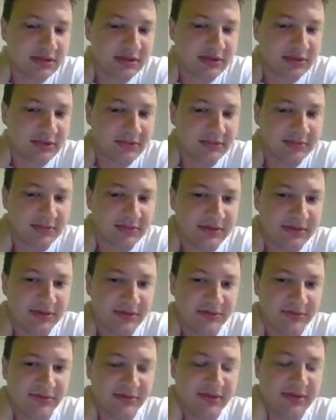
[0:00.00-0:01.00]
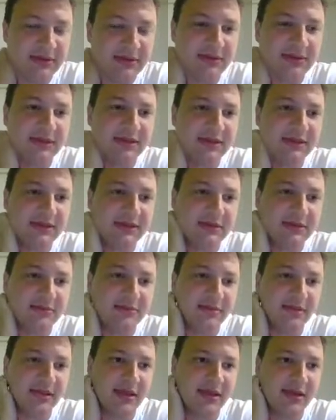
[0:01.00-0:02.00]
Nope, we want one up
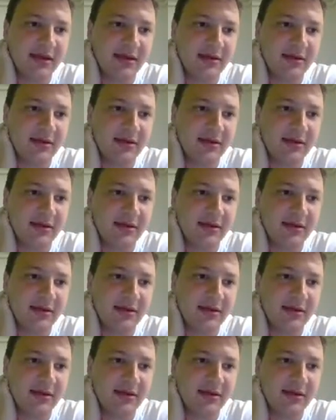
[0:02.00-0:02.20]
there.